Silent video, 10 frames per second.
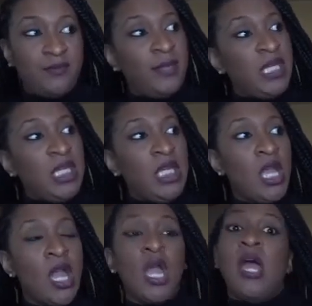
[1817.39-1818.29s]

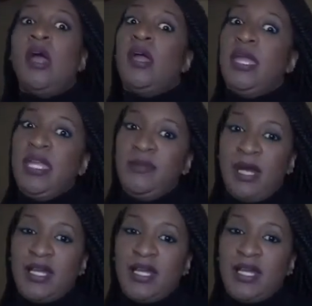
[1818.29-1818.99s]
Me and my